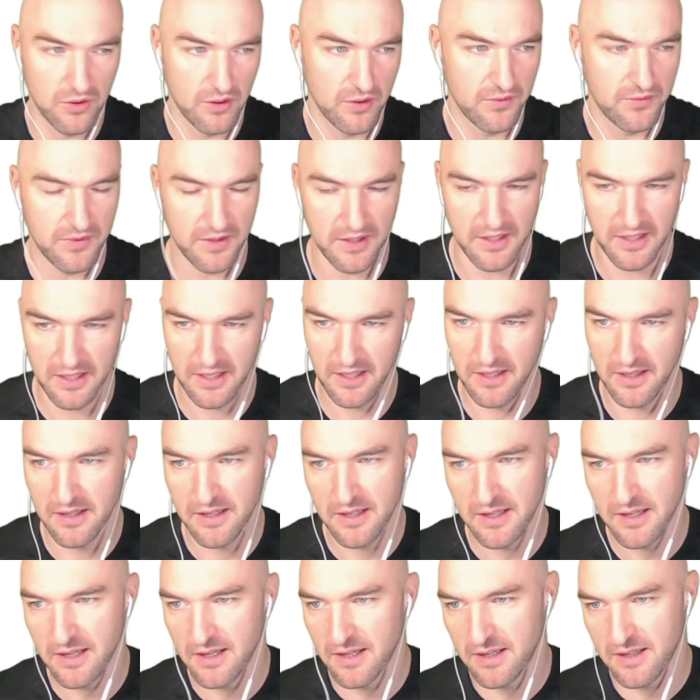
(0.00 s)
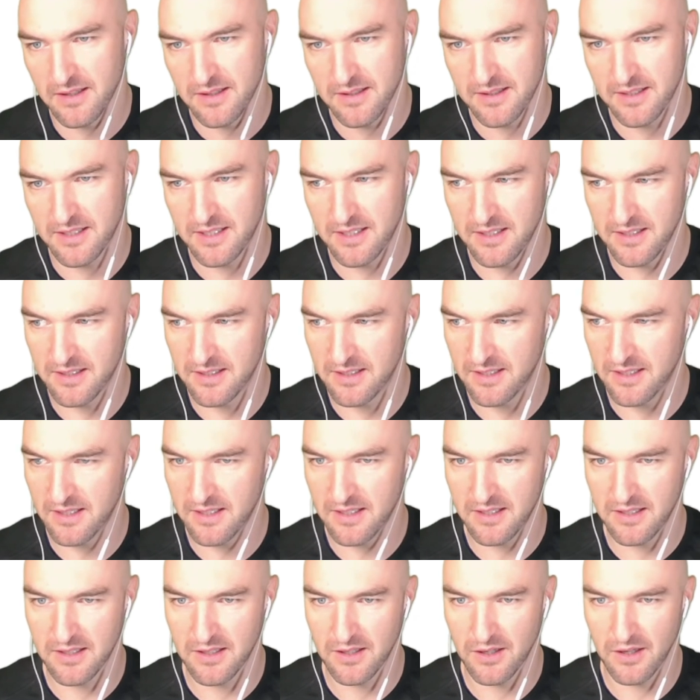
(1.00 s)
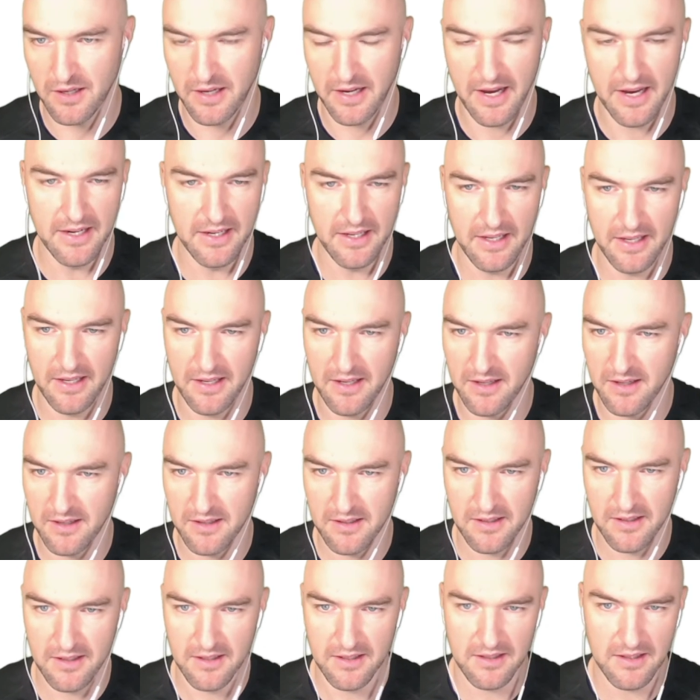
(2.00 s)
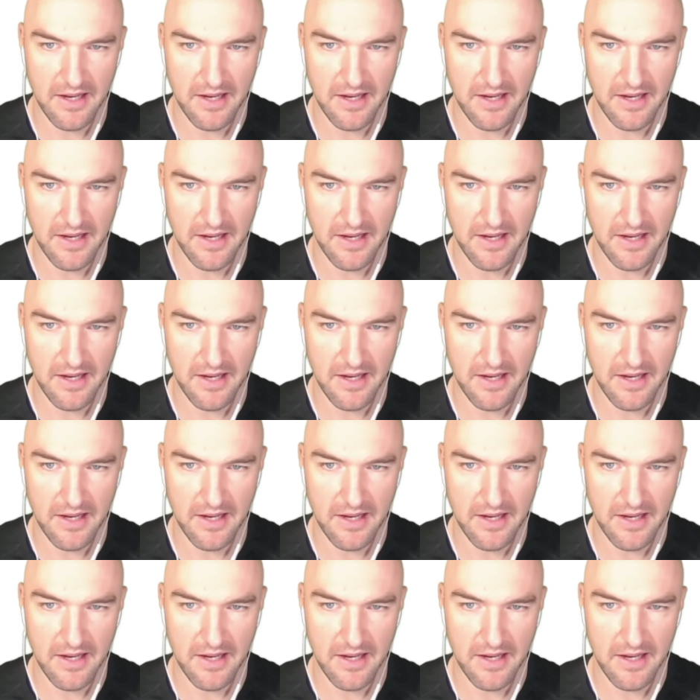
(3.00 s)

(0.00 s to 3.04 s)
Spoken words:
of the any